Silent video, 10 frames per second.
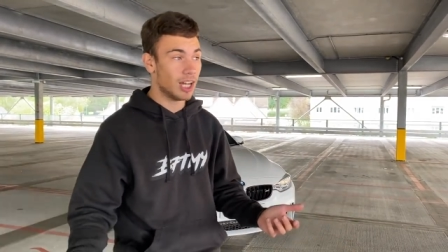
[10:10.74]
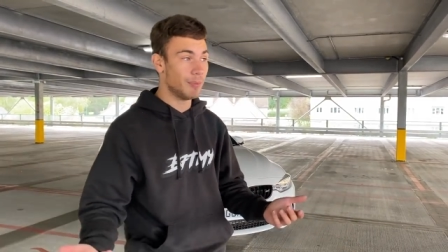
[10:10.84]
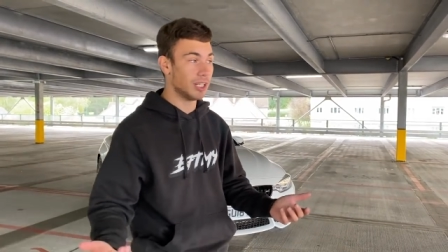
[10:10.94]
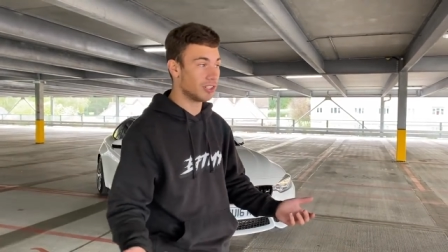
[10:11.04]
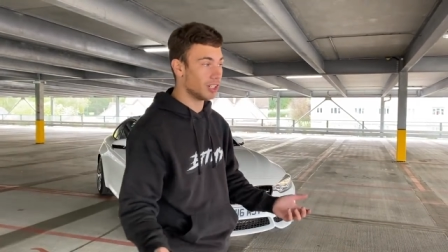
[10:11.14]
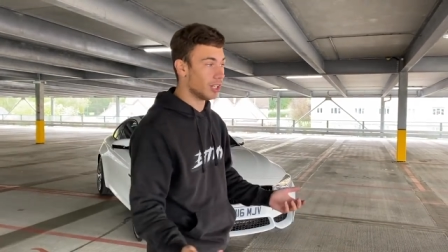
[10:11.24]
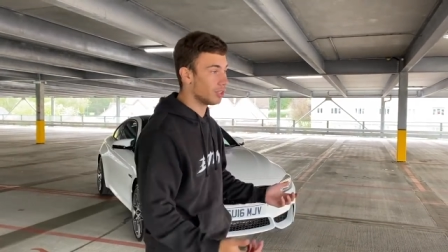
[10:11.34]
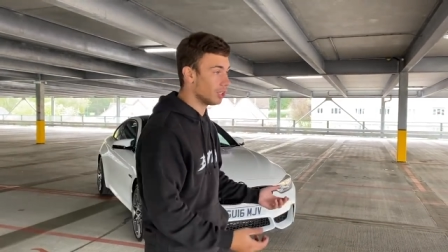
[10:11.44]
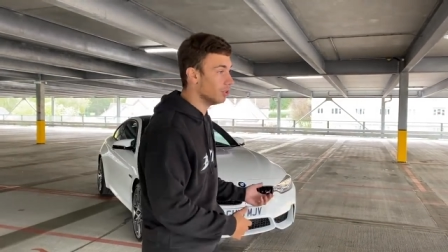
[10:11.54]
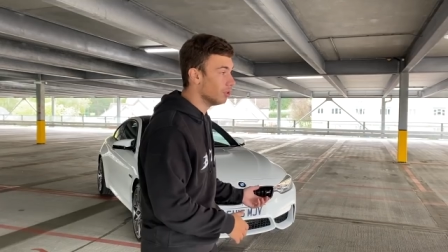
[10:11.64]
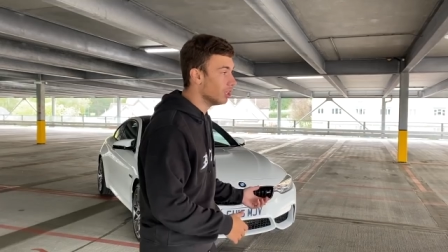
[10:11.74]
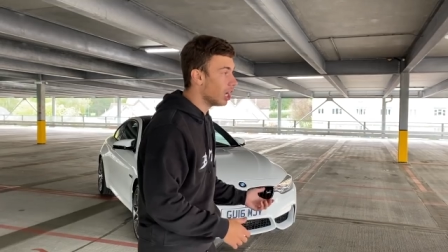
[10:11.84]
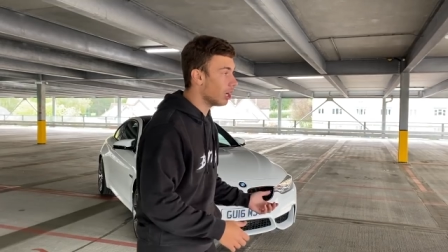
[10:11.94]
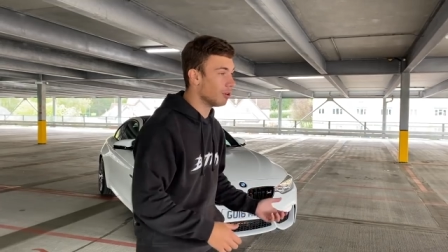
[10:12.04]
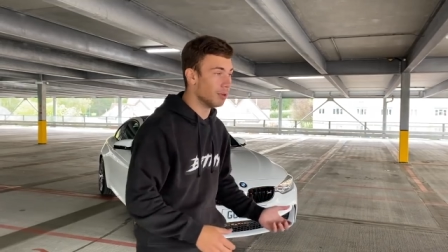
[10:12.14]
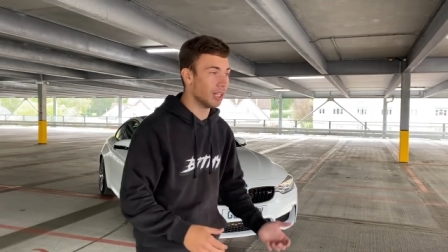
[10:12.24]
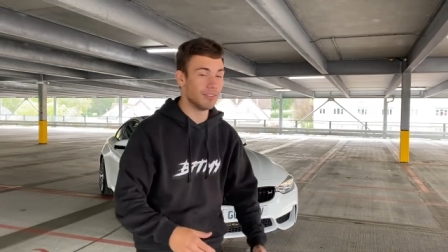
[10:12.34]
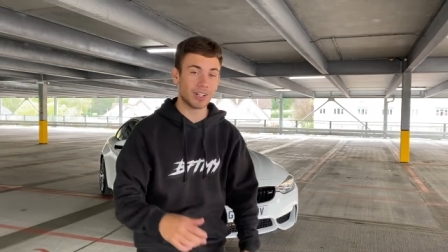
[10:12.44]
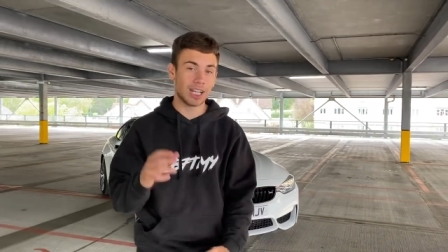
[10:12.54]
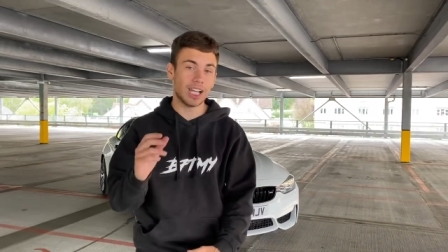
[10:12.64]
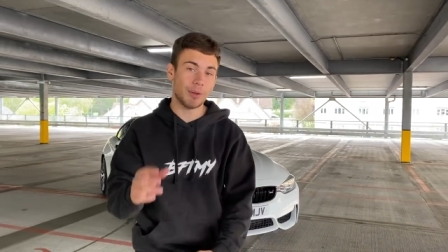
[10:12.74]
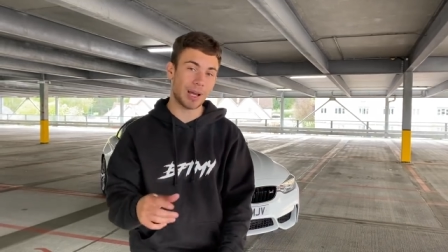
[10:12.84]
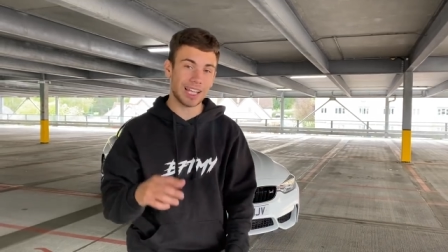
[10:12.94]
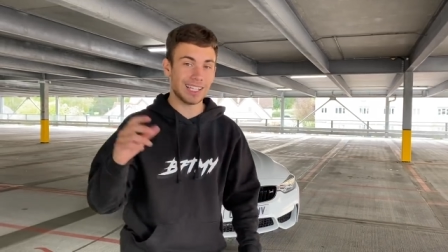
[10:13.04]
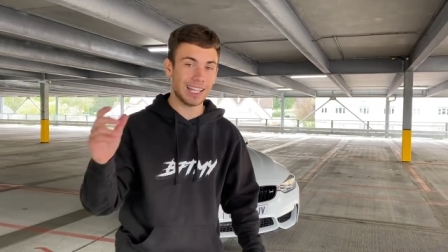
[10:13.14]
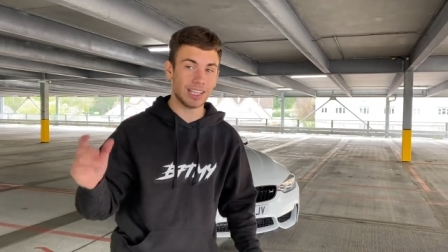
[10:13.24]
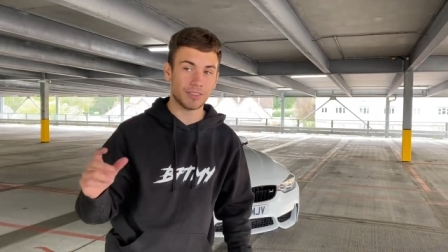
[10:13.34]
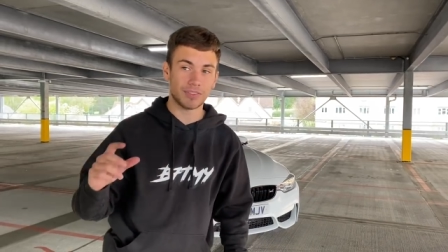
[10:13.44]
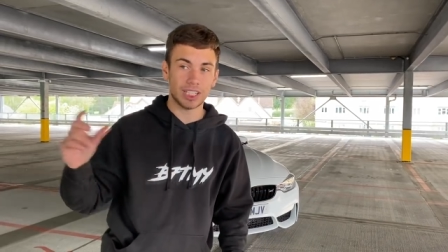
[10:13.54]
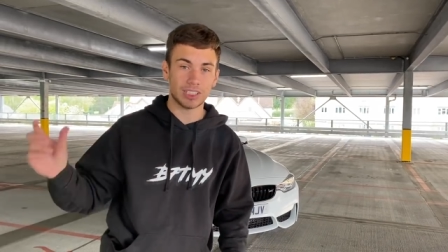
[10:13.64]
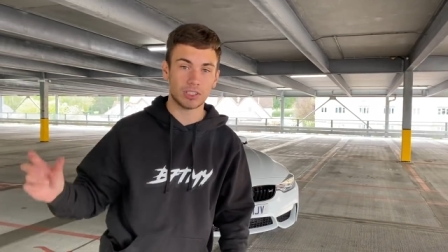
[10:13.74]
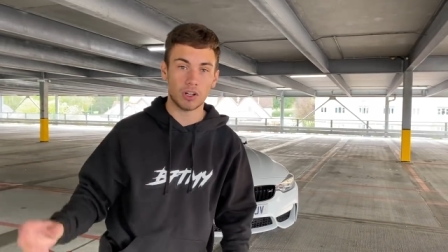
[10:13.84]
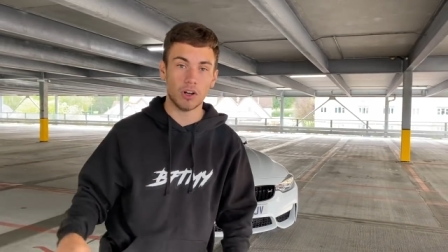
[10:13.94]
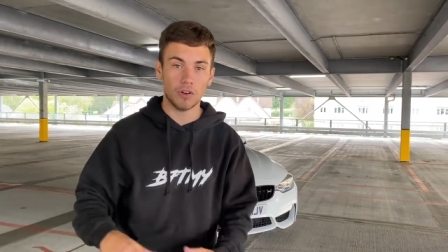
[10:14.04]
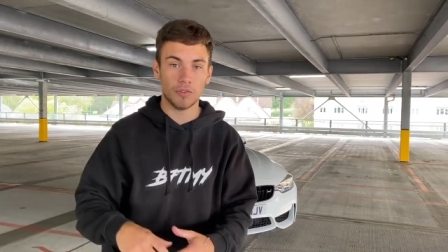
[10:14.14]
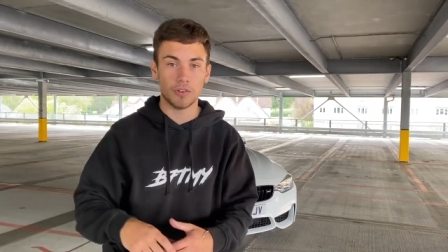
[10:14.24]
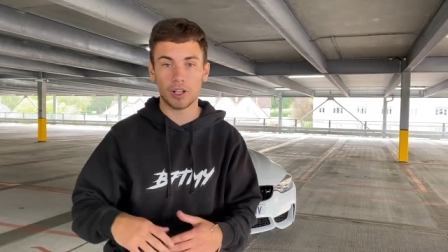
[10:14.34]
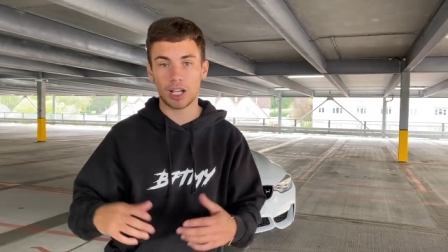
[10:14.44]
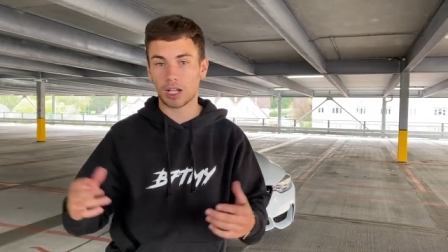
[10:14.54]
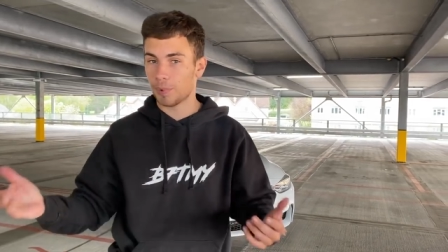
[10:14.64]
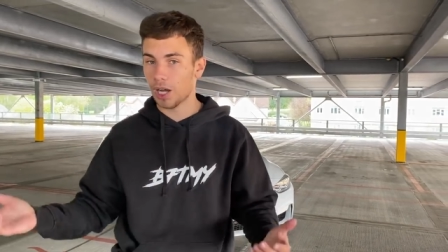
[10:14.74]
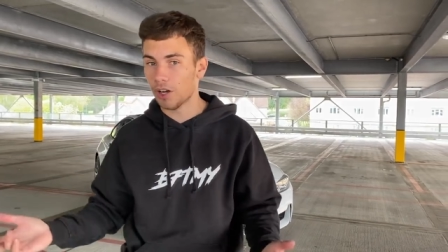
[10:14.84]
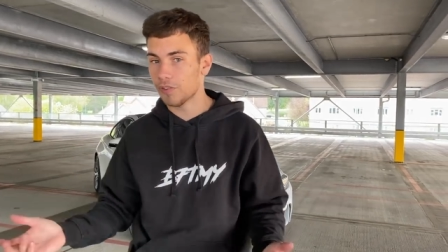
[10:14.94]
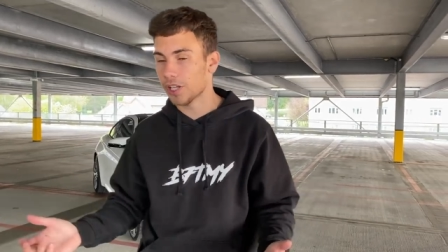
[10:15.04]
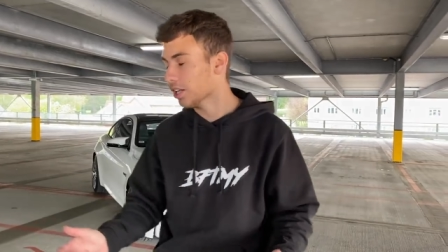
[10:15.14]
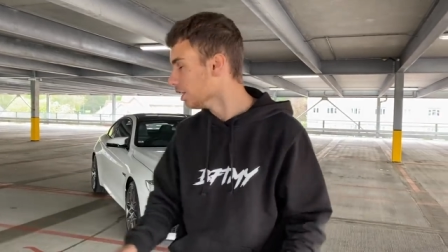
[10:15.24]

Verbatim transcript: I'll make sure you go do. I'll probably leave a clip at the end of this of like a part of it.